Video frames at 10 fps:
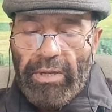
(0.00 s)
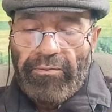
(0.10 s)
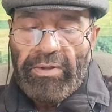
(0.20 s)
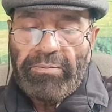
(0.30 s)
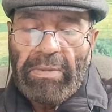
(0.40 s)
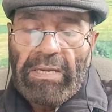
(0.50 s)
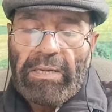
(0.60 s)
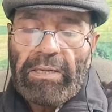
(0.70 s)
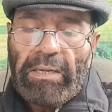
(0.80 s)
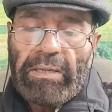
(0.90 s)
which
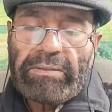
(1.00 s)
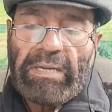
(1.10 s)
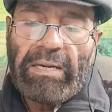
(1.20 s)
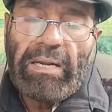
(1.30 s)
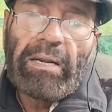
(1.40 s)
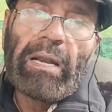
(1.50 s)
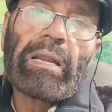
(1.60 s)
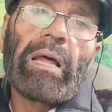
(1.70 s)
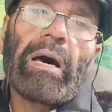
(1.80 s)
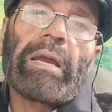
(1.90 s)
mean set a
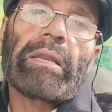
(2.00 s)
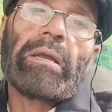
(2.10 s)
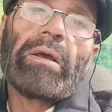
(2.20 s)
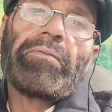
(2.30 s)
deadline